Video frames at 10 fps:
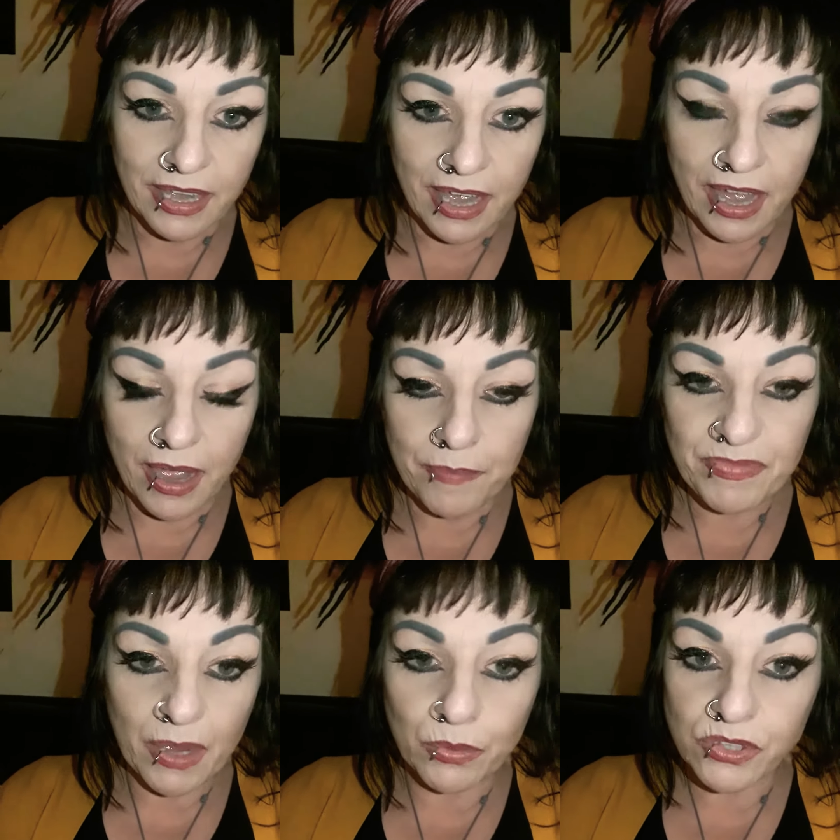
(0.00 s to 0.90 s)

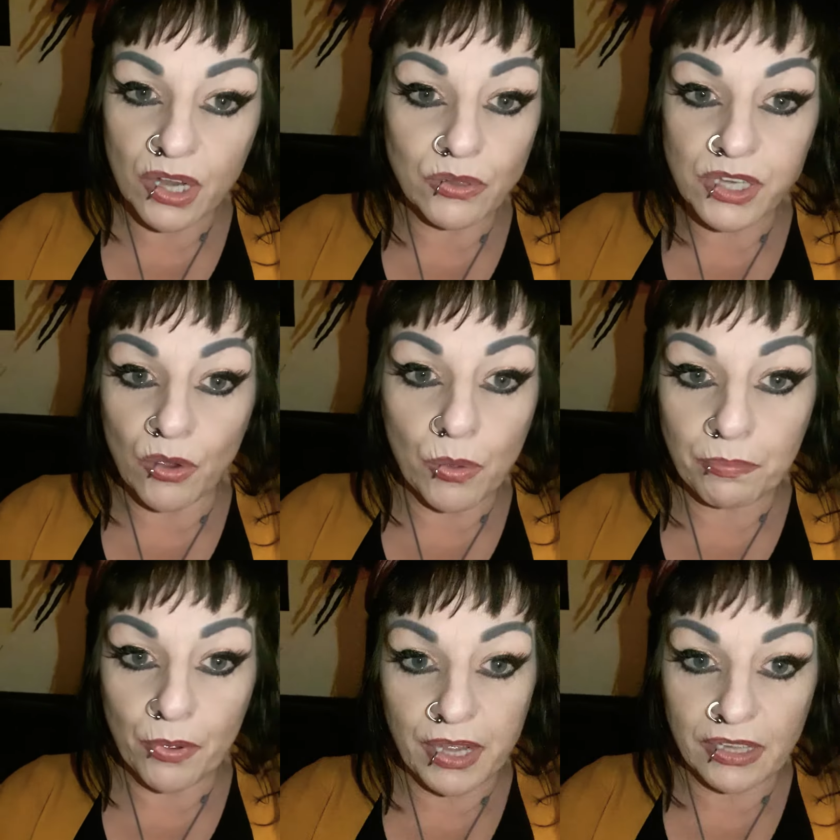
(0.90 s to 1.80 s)
I would hold it up,
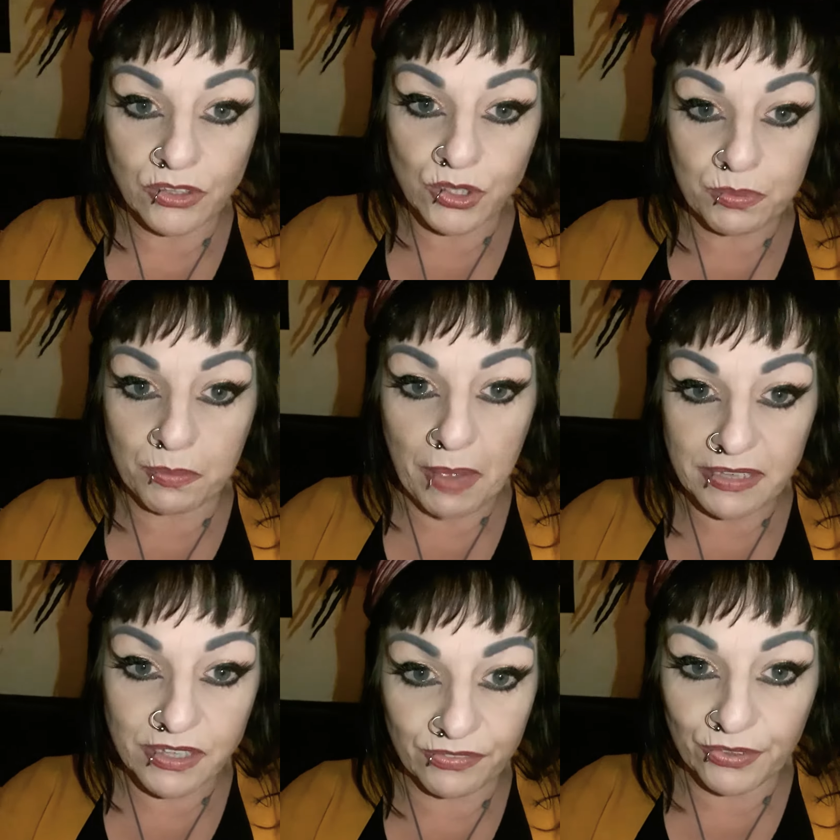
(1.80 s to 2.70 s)
but it'll just be back
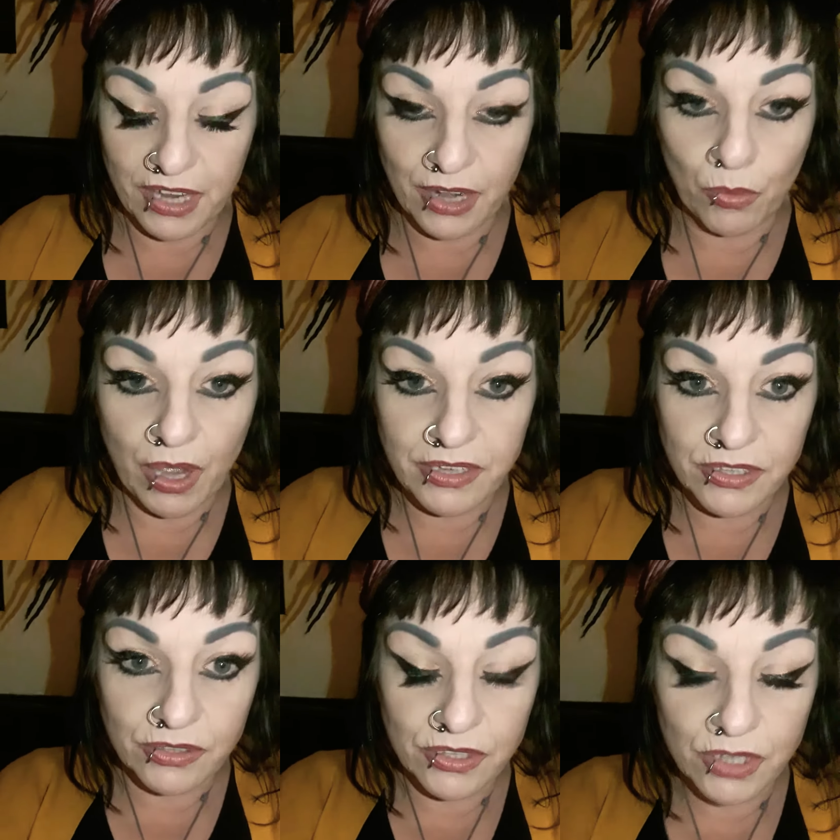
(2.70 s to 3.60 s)
to front anyway,
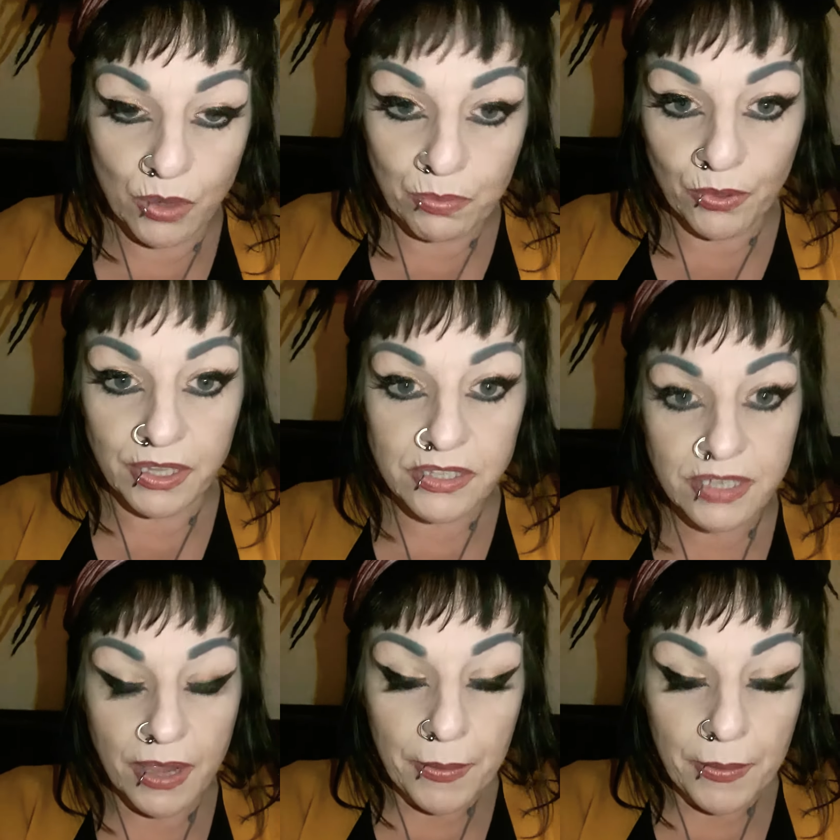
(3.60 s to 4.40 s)
so there's no point.